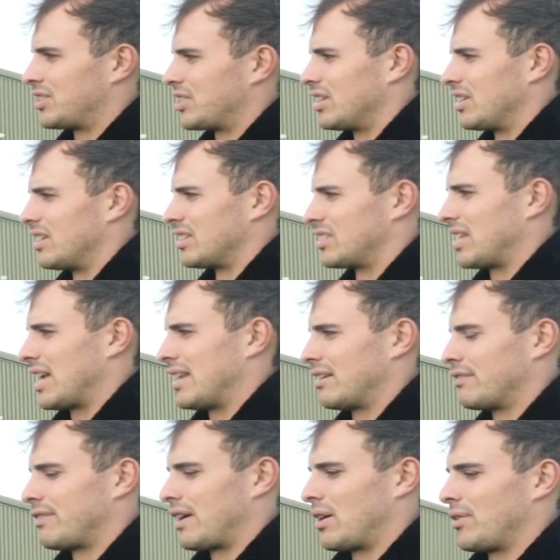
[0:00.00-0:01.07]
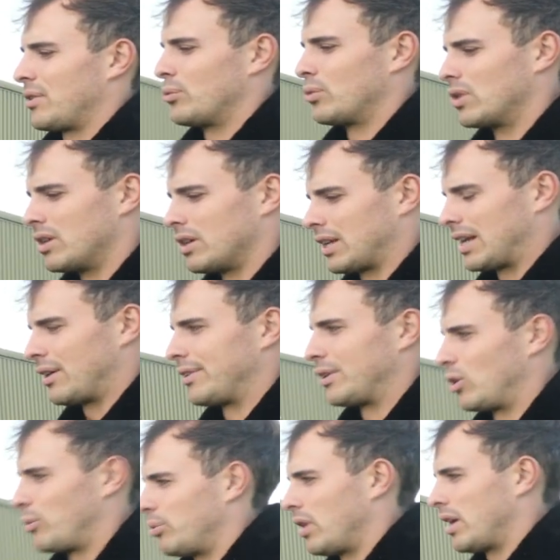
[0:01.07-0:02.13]
certain understanding of how they work and how they
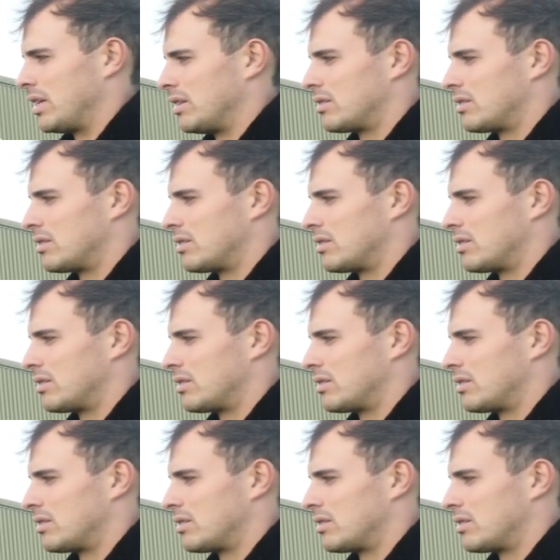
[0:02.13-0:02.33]
operate